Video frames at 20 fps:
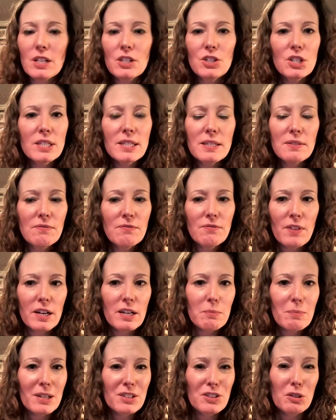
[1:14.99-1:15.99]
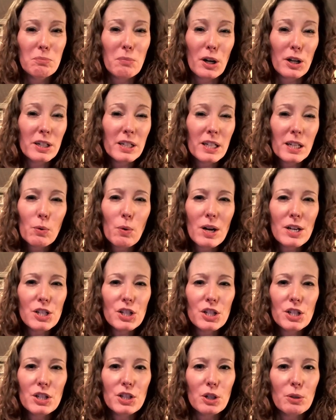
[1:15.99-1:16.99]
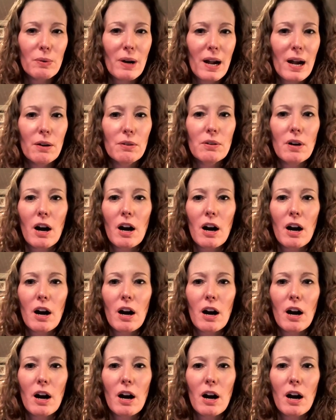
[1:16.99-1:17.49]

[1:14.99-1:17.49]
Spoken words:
just some fundamental marketing questions around,